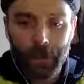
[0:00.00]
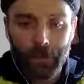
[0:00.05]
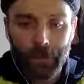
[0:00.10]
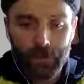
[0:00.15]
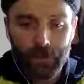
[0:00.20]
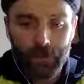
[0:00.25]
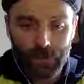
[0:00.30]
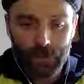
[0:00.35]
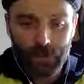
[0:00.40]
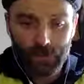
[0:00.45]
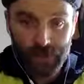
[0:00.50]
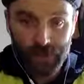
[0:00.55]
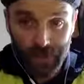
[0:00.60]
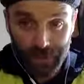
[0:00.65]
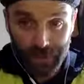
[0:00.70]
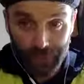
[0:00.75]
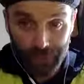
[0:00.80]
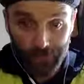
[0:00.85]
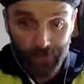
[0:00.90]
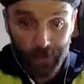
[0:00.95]
Just double check
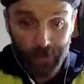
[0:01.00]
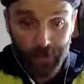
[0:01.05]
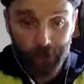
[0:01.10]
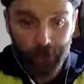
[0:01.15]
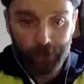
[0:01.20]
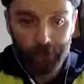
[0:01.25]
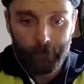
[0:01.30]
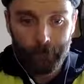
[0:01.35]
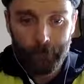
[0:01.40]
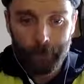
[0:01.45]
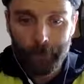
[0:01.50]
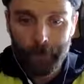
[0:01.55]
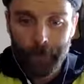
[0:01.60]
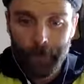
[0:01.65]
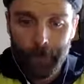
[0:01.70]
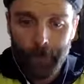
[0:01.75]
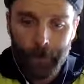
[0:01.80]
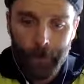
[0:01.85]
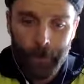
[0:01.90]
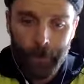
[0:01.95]
that for you. There
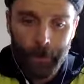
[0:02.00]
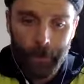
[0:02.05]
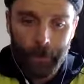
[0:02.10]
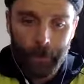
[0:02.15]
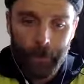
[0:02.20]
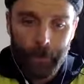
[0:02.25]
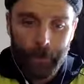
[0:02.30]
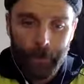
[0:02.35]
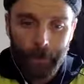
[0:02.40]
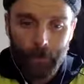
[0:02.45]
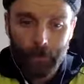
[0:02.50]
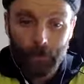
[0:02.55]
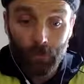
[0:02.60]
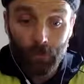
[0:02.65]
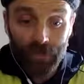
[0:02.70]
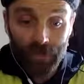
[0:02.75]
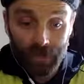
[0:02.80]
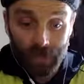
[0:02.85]
was